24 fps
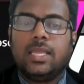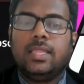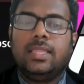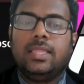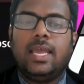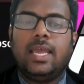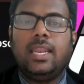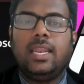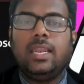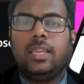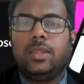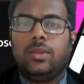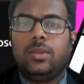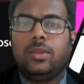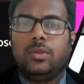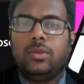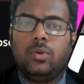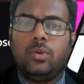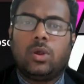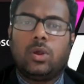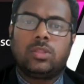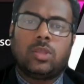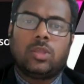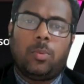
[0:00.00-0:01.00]
then
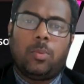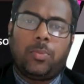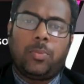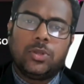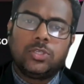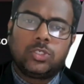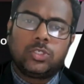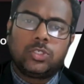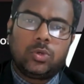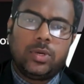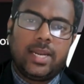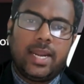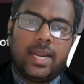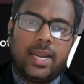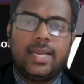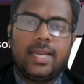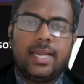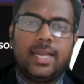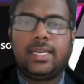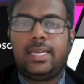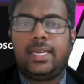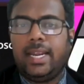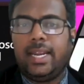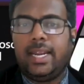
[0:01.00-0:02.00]
you are supposed to
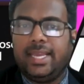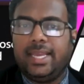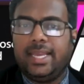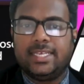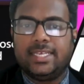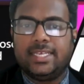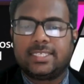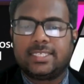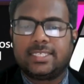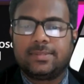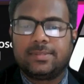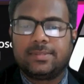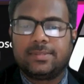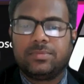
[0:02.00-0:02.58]
deduct TDS.